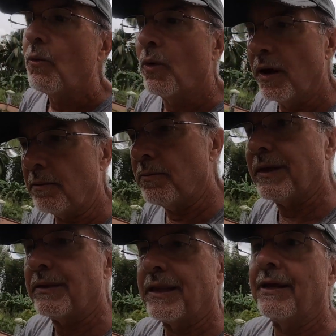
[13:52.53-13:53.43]
Well,
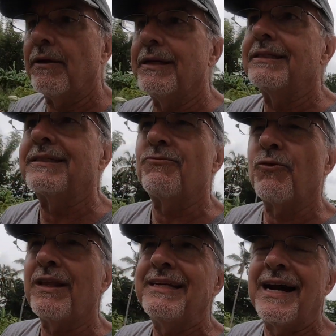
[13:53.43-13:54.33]
there is
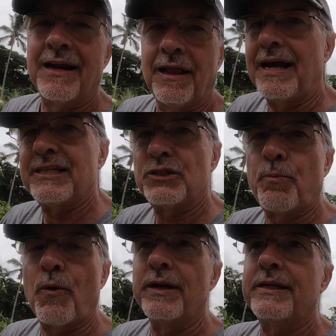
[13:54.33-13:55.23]
really not a lot of
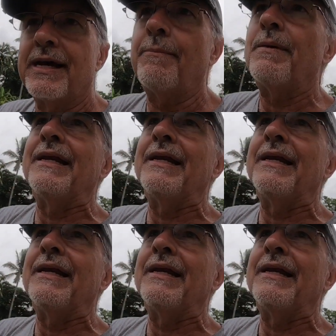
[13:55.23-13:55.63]
support at the top,